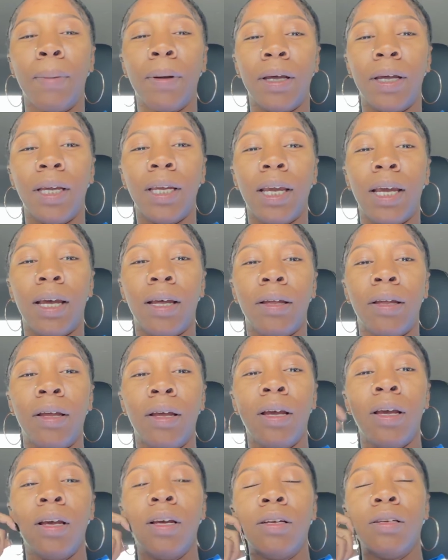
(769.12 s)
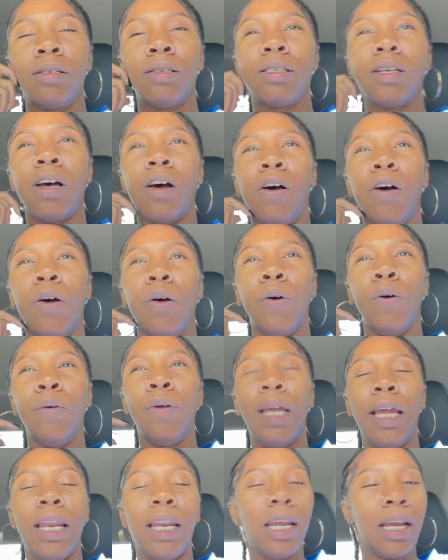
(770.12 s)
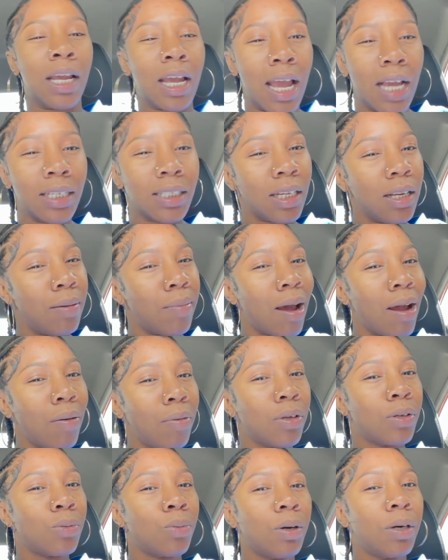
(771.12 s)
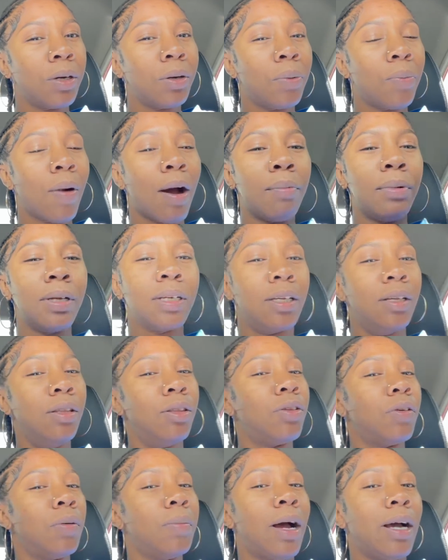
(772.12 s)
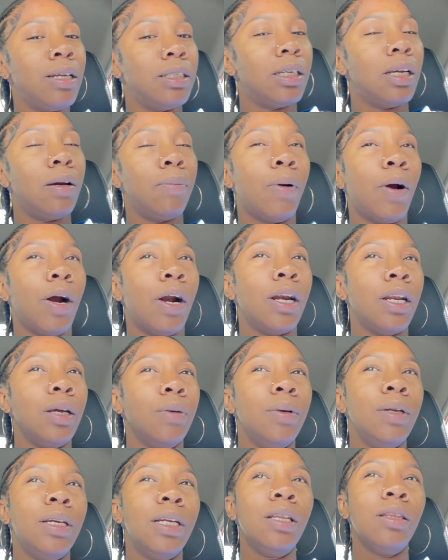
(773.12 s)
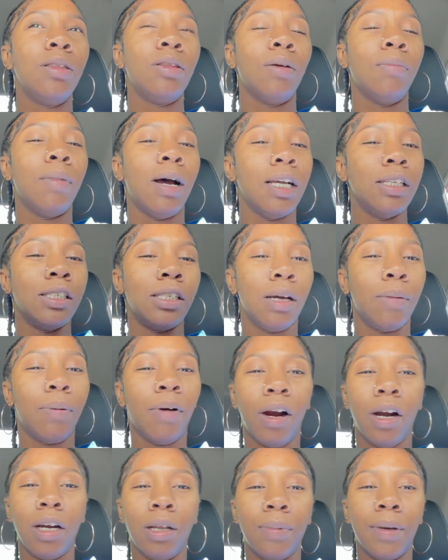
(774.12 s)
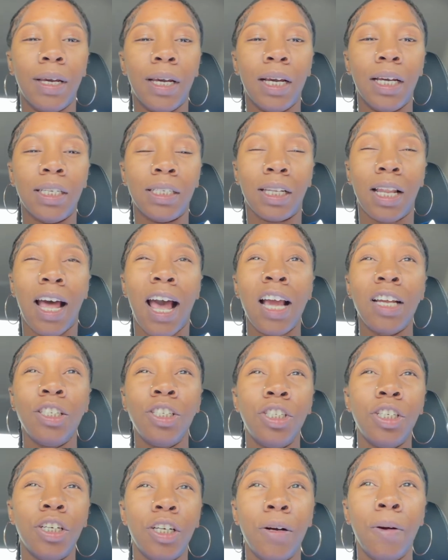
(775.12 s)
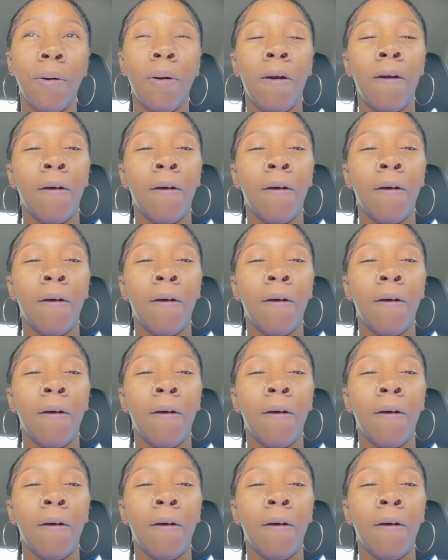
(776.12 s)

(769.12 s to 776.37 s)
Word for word: but yeah. So, in, in case anybody was wondering why we didn't throw Mazi a party, we didn't throw Mazi a party because last year